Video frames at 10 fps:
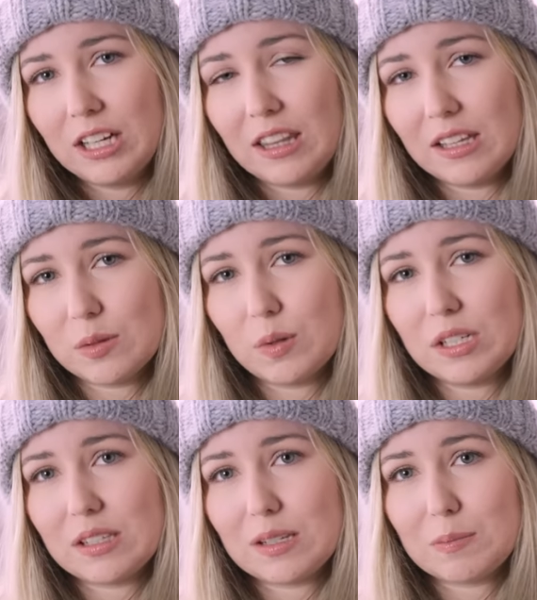This one
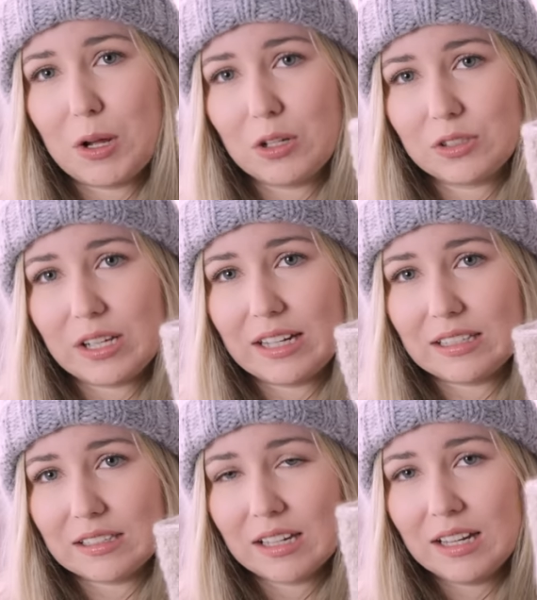is the smaller
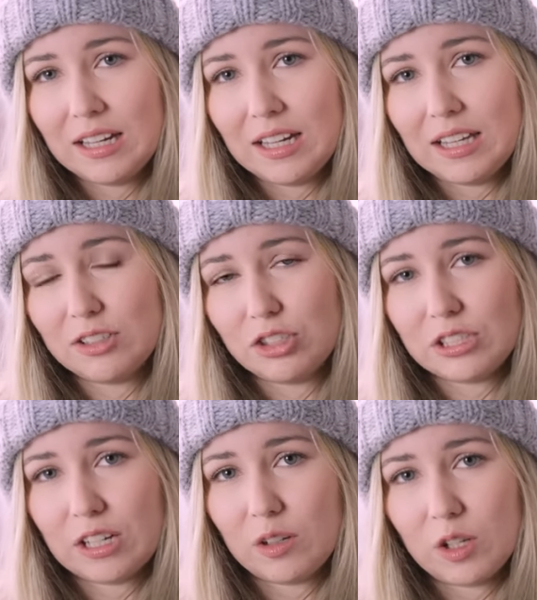size, and then she's
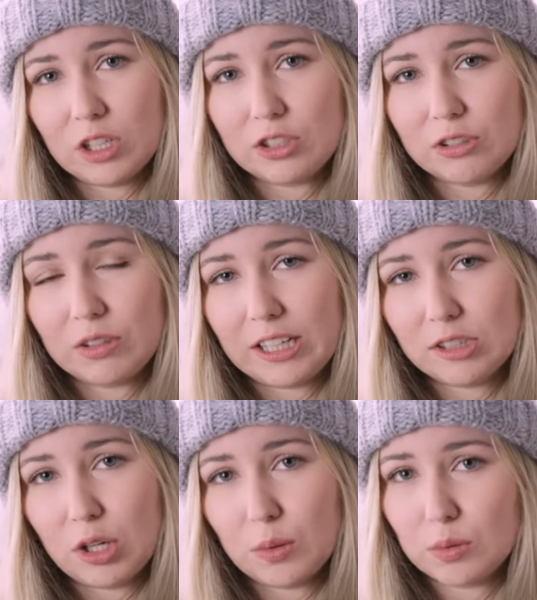got a larger, like,
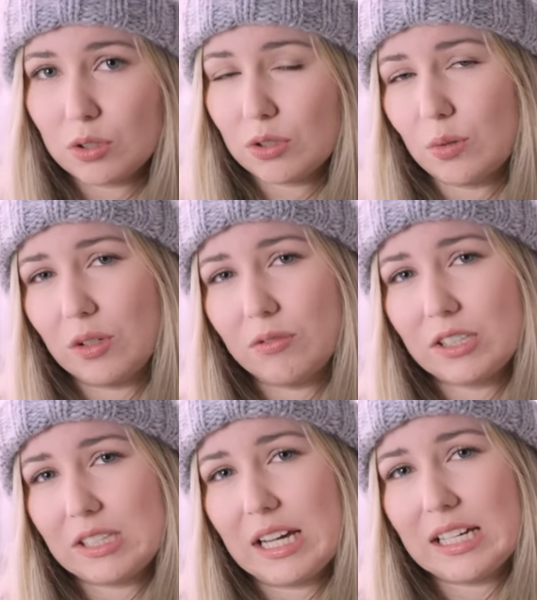tote sort of a
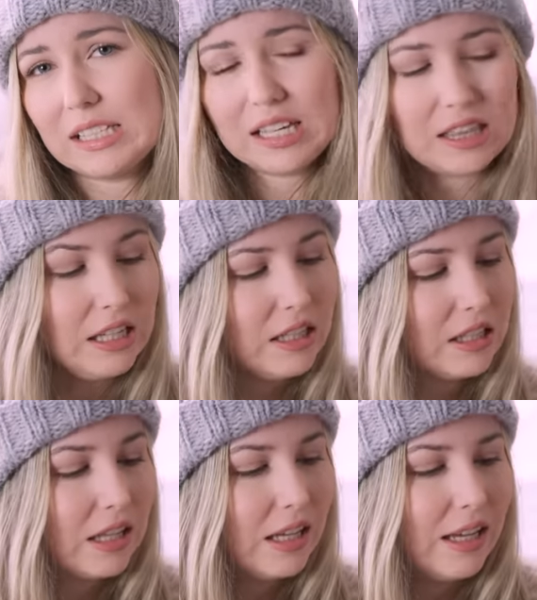size, I think.